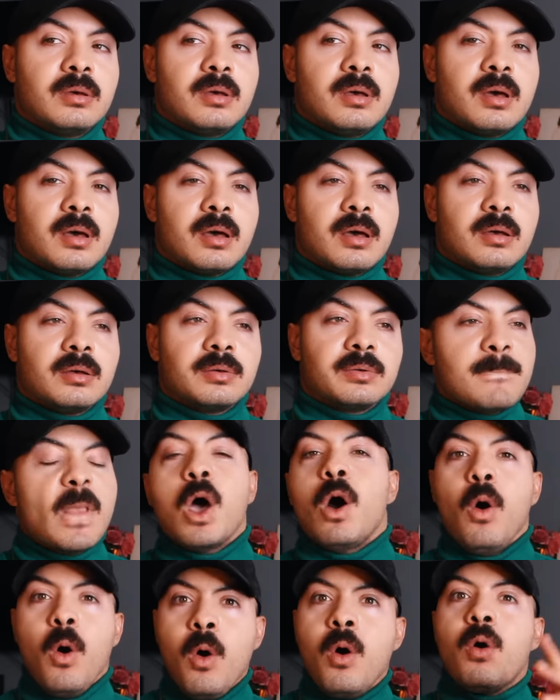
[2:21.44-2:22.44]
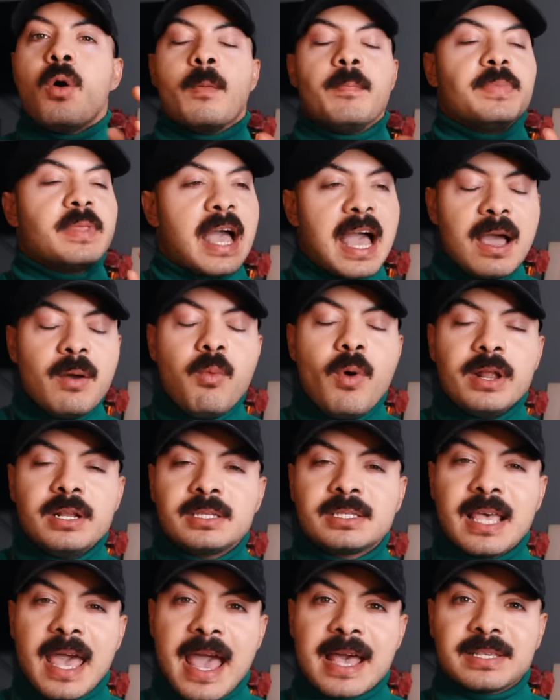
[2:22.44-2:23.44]
Uh-huh. Oh, I wanted
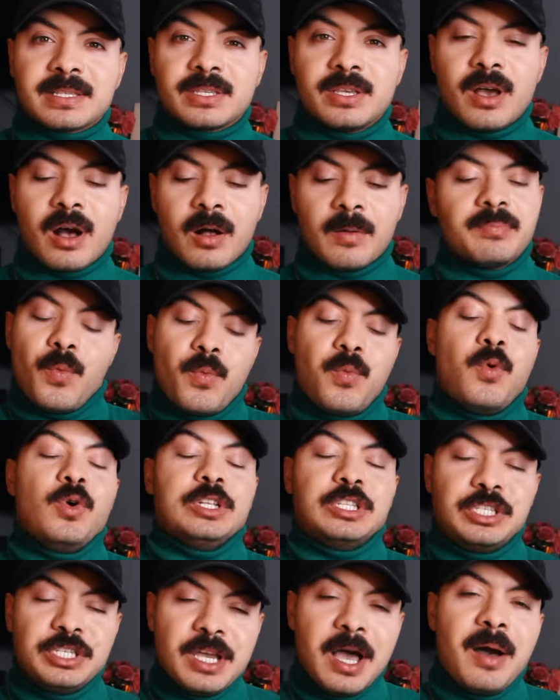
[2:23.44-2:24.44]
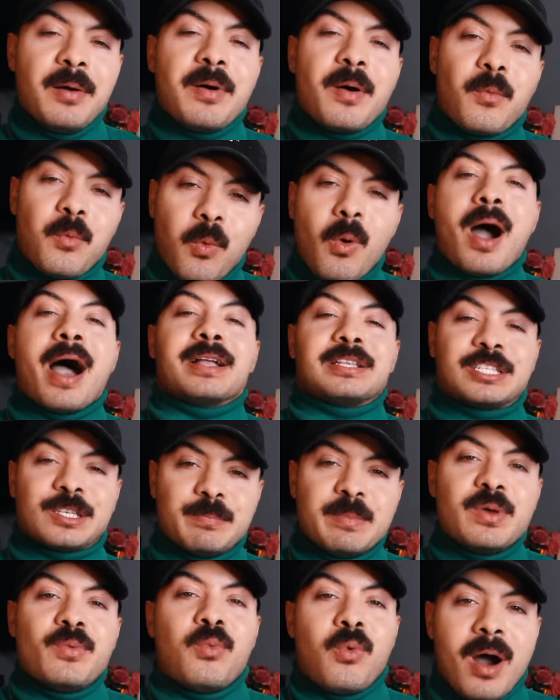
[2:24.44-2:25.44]
to ask y'all, would y'all watch
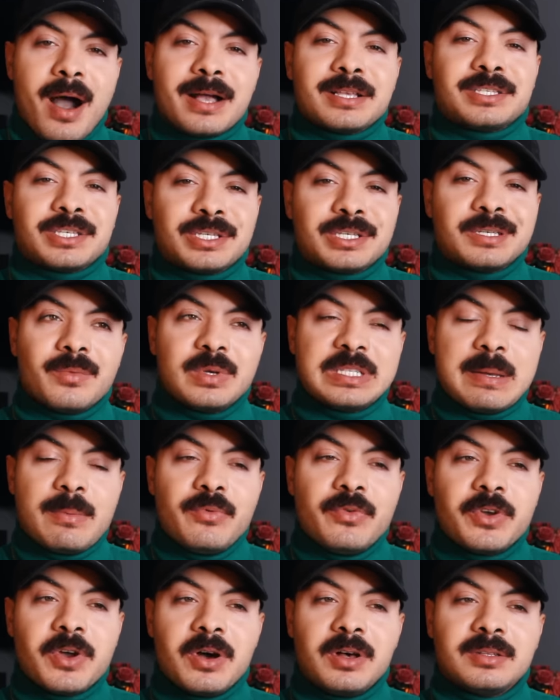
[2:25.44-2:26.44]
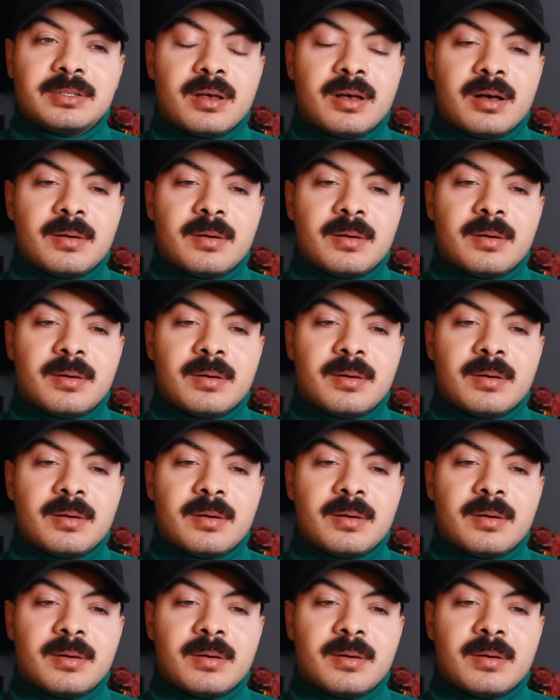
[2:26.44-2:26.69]
me watch, what's that movie called?